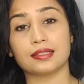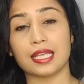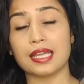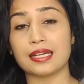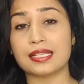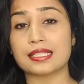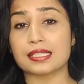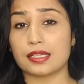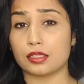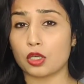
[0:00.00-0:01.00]
there
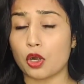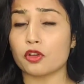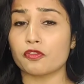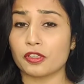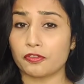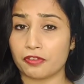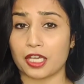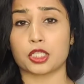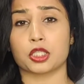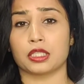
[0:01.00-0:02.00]
is a lot of
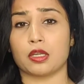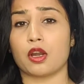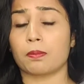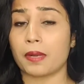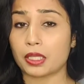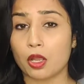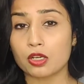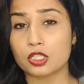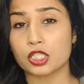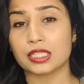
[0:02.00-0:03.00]
infection or
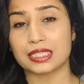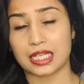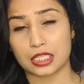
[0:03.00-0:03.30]
pathological